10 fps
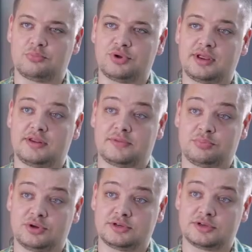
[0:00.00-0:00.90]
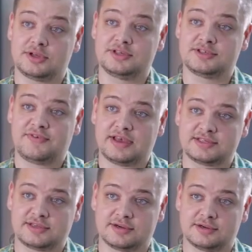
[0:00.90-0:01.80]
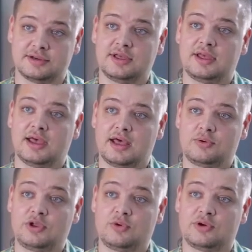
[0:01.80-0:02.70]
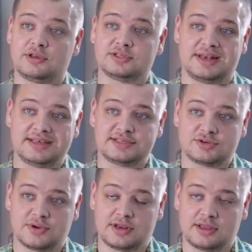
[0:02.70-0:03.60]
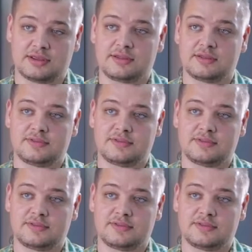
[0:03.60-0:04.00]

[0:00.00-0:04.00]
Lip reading: operating the printer is faster and requires less training,